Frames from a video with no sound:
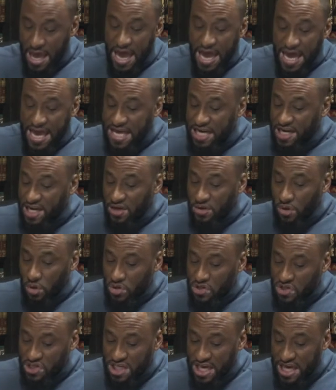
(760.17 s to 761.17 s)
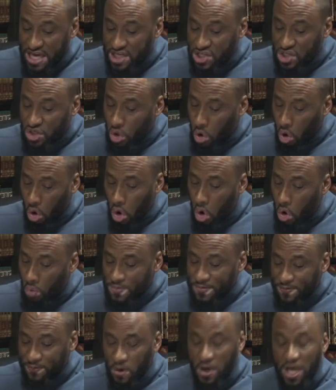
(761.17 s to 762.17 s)
he neither seeks nor
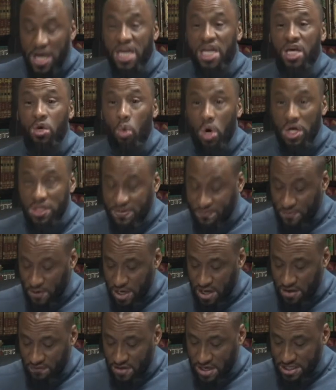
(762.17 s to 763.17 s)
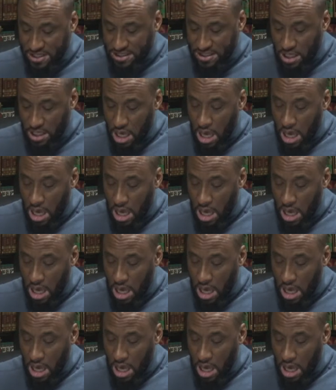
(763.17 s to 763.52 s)
hopes for anyone's forgiveness